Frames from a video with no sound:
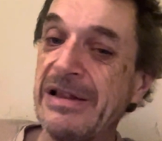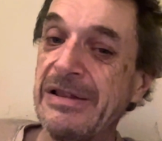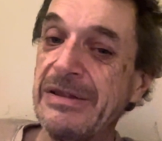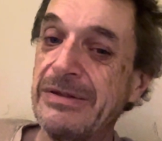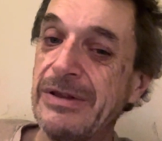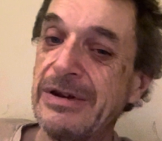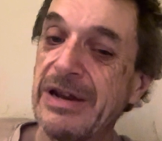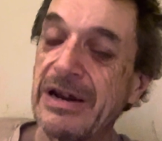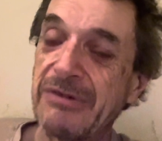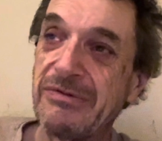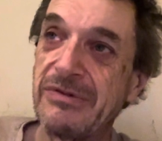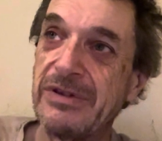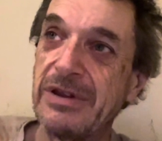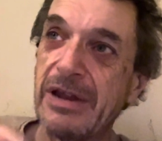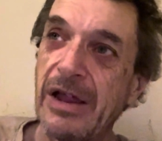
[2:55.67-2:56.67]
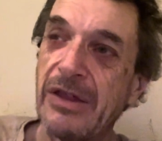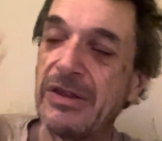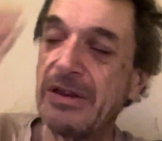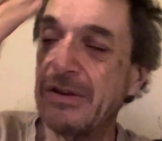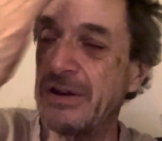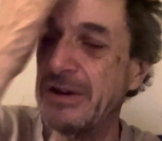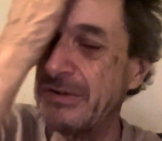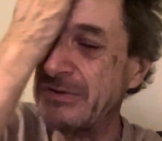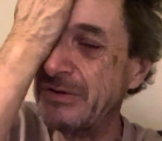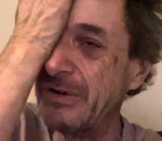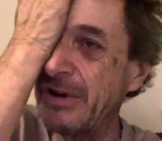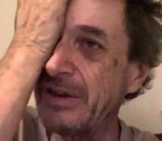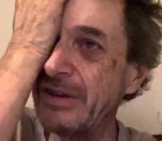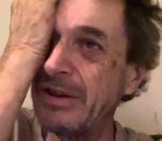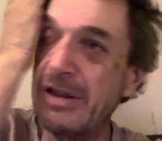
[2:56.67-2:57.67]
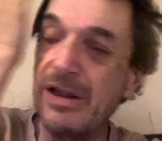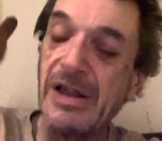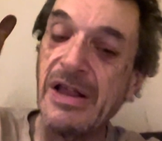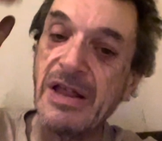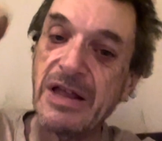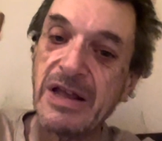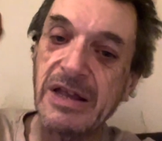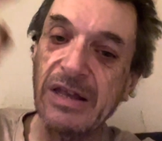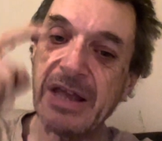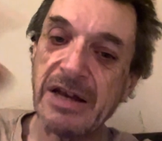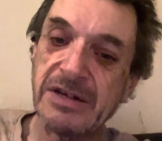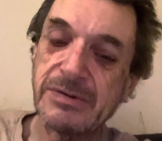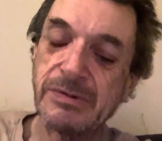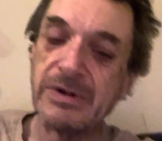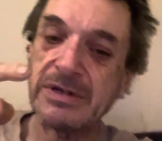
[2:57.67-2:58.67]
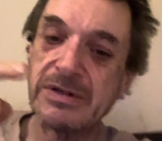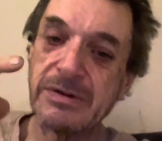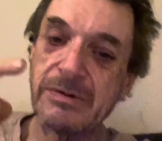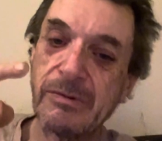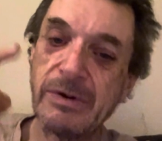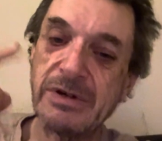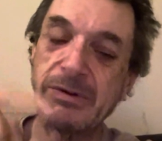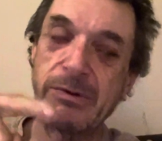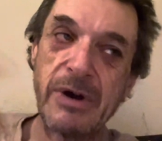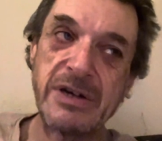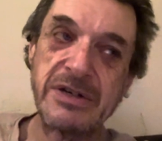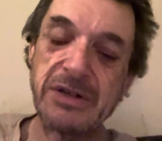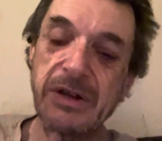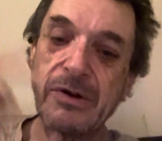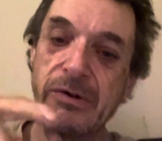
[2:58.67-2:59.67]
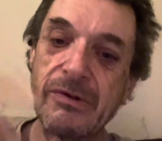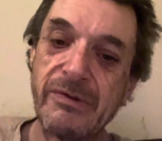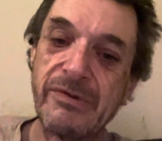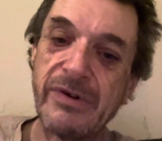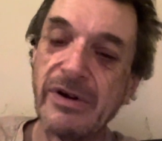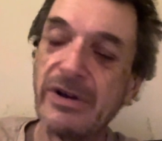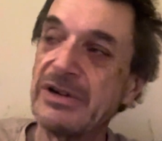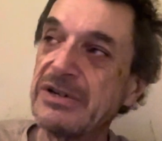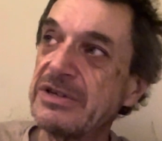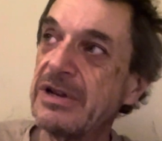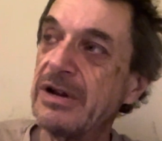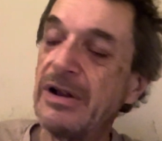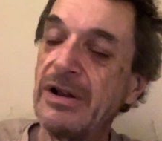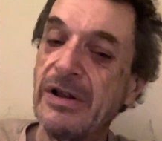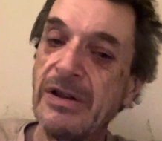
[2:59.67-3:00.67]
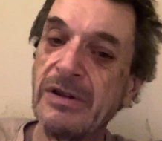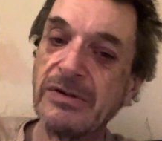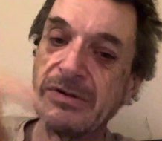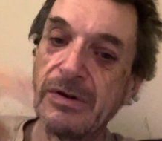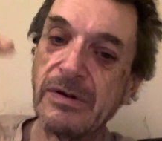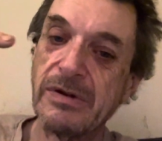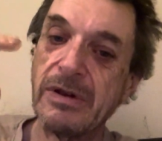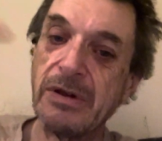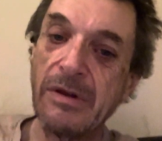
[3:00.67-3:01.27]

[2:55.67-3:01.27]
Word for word: That after I think that after either guess which which wires to cut first, so the